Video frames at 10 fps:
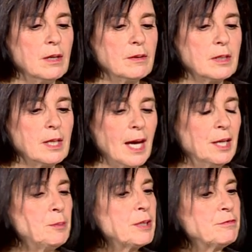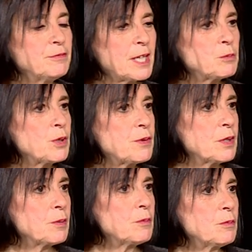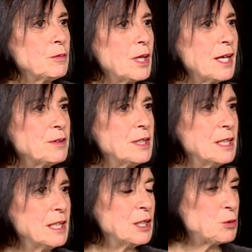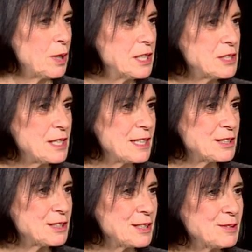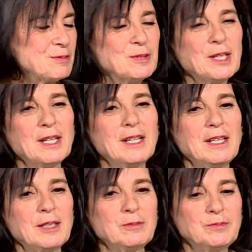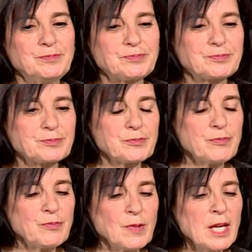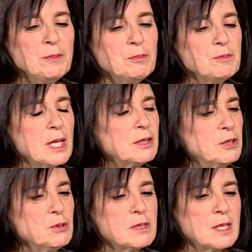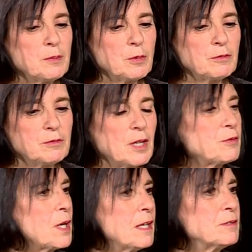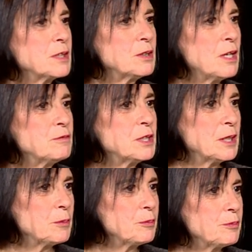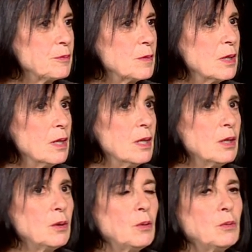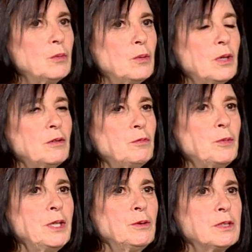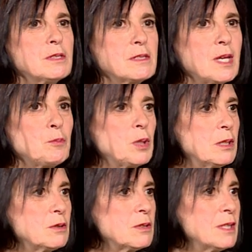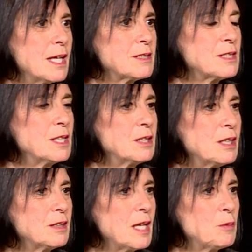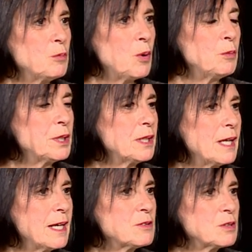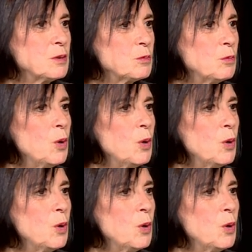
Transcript: he had a big fight with them at the train station um, and accused them of never having loved him. If we could step into that scene at that moment and ask him,